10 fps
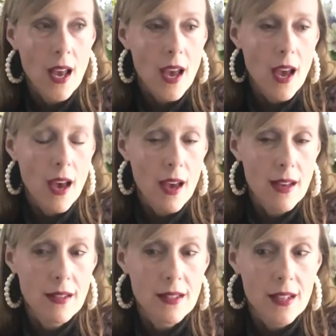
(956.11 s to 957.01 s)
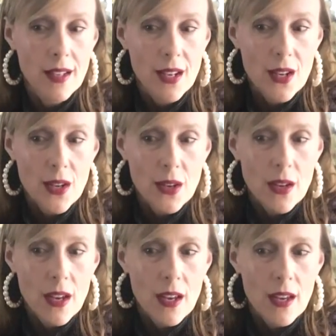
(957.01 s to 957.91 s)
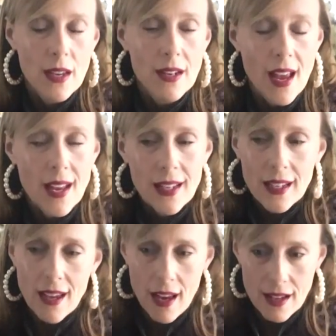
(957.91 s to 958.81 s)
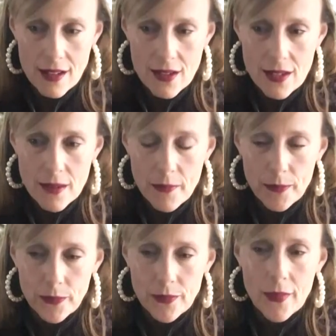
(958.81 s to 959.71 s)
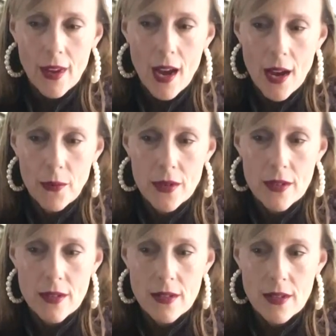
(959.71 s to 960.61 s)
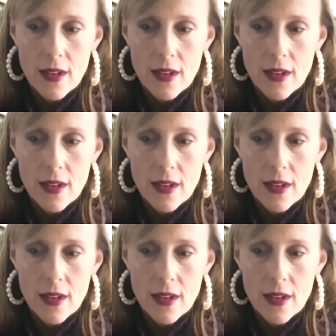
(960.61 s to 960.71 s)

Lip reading: And in any case, I was